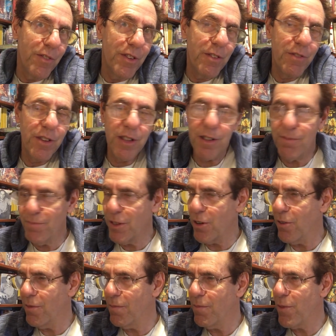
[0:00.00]
you
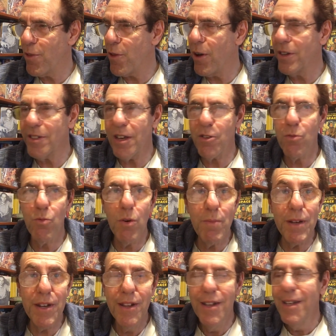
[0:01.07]
know, thaws out a
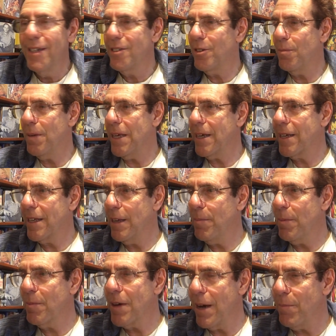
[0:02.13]
woman to be
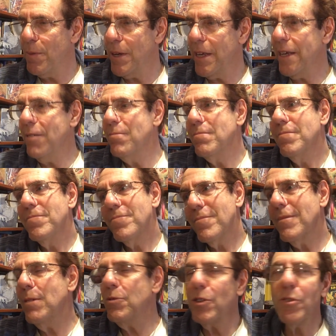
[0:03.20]
keep him company.
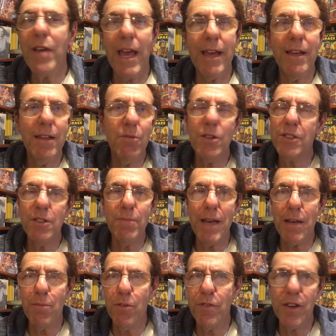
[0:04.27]
It was okay. It wasn't a
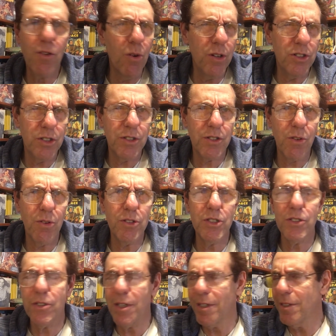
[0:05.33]
bad movie. Gorgeous,
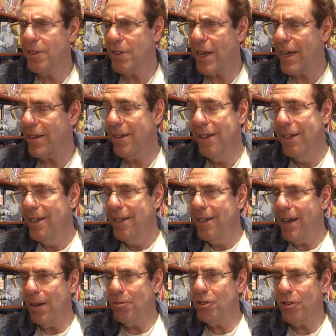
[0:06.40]
gorgeous uh, design.
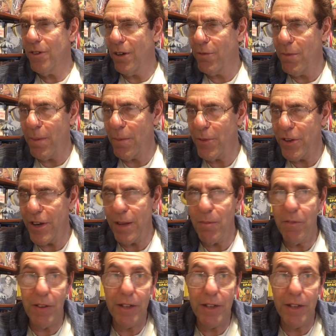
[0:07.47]
I'm sure I'll remember the name